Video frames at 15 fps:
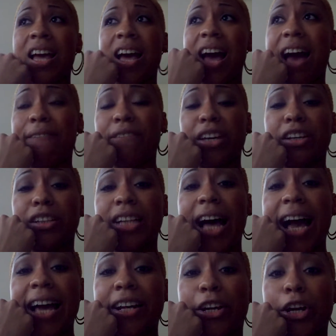I feel
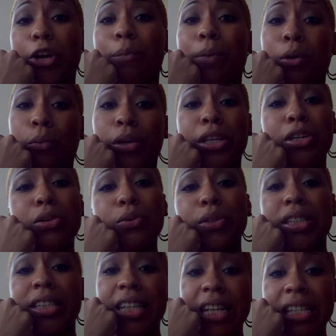lighter. But when you
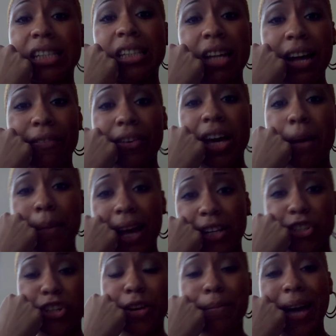see stuff come
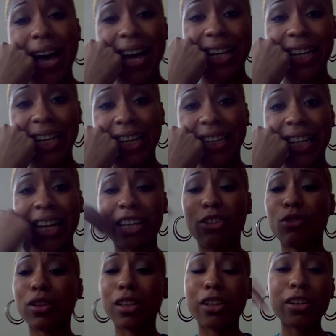out your body, like
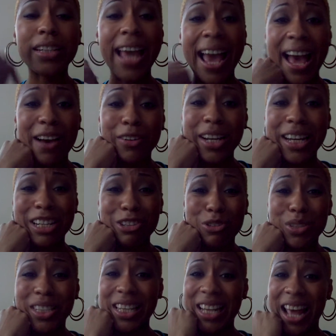you look down and you
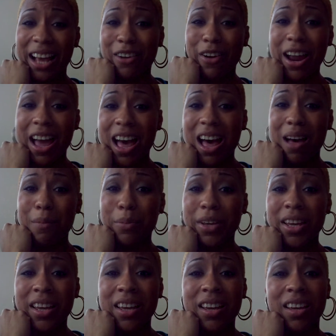see that crap,
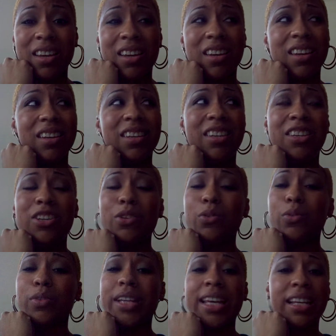
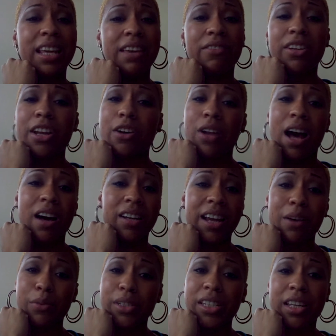you didn't even know all
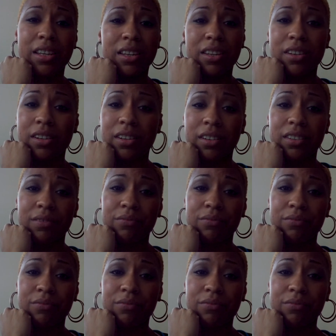that was in you.